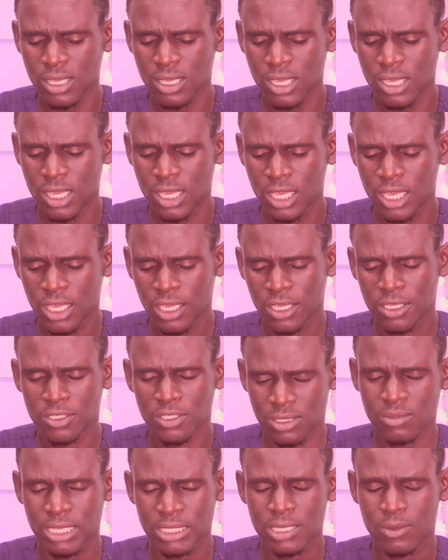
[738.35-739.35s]
In Jesus'
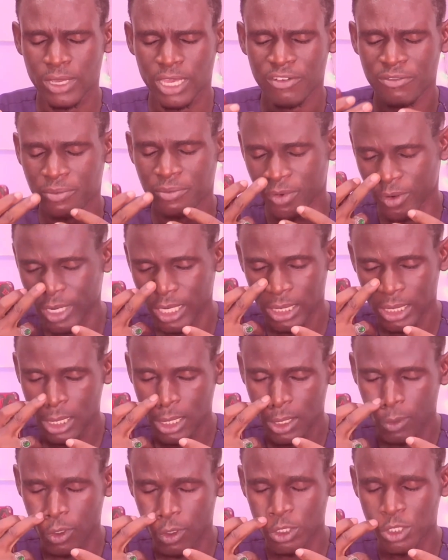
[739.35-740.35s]
mighty name we have prayed.
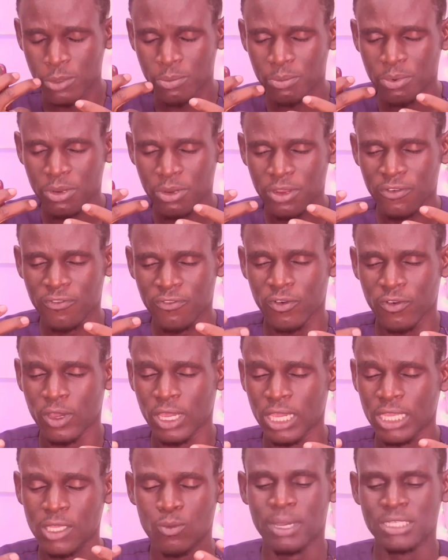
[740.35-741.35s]
We also pray for
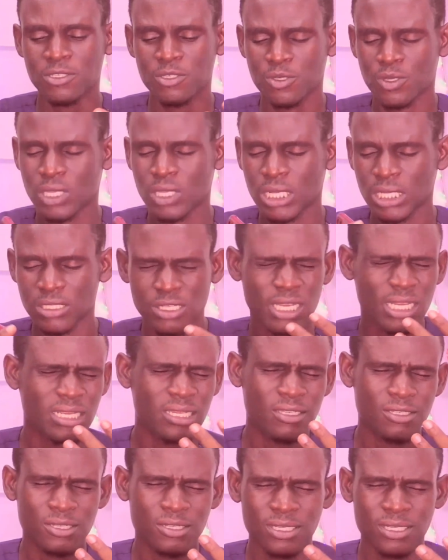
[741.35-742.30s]
anyone passing through any challenge,